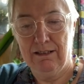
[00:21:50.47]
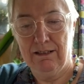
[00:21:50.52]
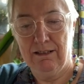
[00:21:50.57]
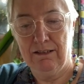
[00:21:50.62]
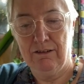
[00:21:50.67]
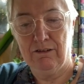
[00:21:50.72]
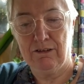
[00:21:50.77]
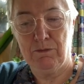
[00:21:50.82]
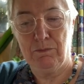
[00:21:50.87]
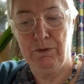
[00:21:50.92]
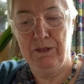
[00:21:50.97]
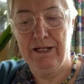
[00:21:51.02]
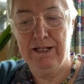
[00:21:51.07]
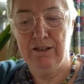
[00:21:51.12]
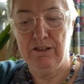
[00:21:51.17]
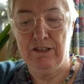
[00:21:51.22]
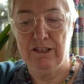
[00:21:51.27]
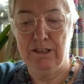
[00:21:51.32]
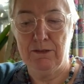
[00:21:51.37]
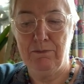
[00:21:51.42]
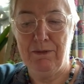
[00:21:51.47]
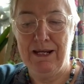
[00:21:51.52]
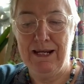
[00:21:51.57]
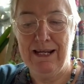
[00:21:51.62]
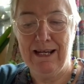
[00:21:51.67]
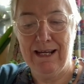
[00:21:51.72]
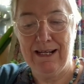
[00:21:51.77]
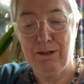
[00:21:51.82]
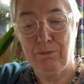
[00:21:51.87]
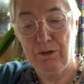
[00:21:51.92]
Looks pretty good to me.
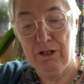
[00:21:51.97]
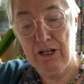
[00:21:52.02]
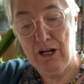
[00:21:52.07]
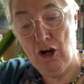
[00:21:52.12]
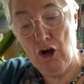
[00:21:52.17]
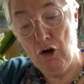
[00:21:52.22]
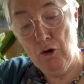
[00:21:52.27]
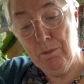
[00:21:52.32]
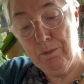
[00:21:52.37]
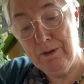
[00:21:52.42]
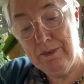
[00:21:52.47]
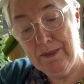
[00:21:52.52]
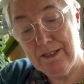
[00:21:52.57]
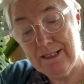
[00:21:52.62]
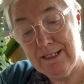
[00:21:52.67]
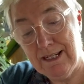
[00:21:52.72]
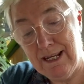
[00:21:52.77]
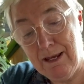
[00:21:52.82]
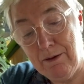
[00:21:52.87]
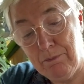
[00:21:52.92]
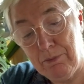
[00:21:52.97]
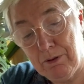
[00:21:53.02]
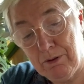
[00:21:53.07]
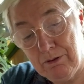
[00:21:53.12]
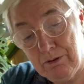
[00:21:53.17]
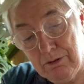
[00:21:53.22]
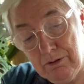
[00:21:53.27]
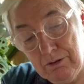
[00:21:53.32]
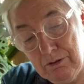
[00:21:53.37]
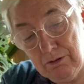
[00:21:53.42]
And I'm going to open the zip.
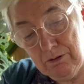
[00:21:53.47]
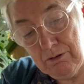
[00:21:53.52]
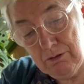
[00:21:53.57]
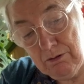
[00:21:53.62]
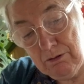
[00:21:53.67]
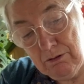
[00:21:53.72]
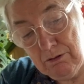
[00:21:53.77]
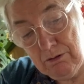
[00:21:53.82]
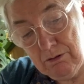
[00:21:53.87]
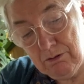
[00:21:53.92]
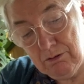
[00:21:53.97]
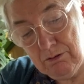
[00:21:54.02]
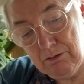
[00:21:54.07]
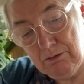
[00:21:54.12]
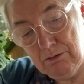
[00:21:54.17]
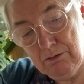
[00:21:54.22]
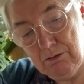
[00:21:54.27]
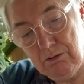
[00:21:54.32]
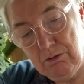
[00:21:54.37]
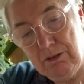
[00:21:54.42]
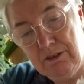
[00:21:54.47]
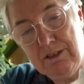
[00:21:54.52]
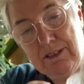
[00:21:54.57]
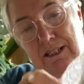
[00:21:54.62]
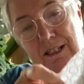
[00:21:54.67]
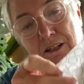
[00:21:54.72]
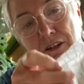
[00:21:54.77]
Where's it